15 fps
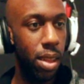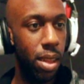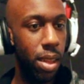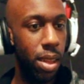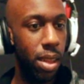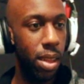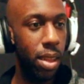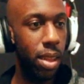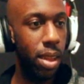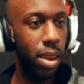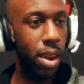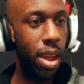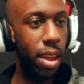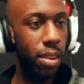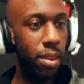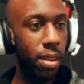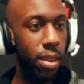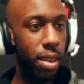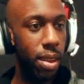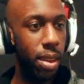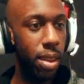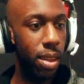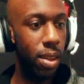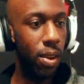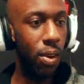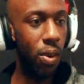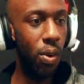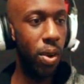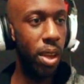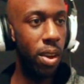Nice.
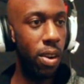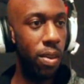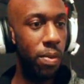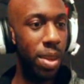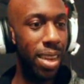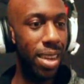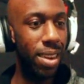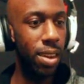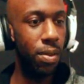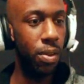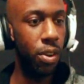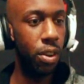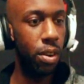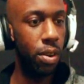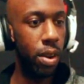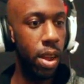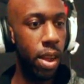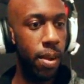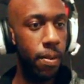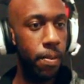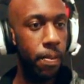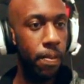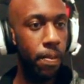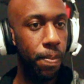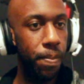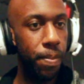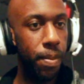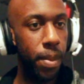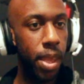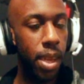Oh, he hurt me. Ouch. Okay.
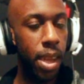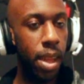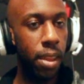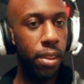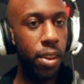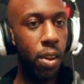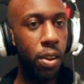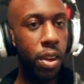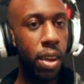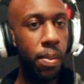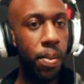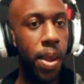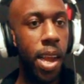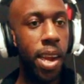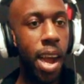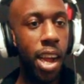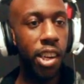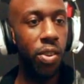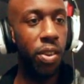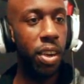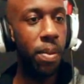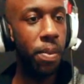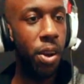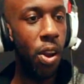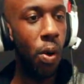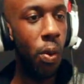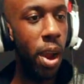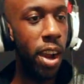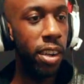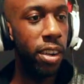okay. Let's go, Chimpy. I got you, Chimpy.
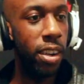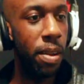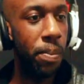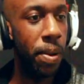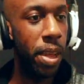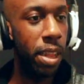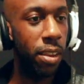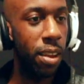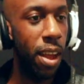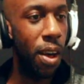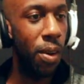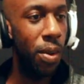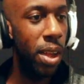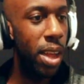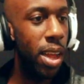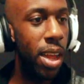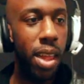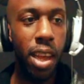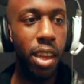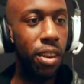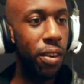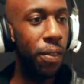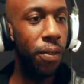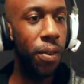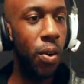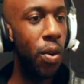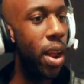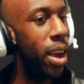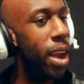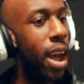No worries, Chimpy. Let's go. That's your
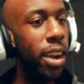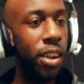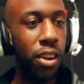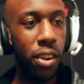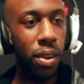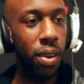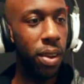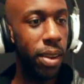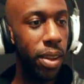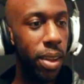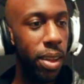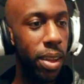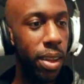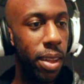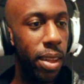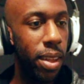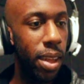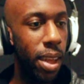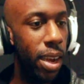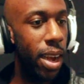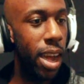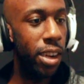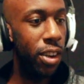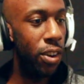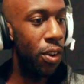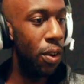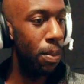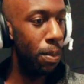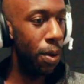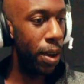food. I got you. I got you,
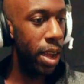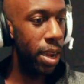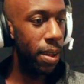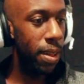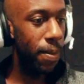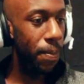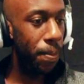homeboy.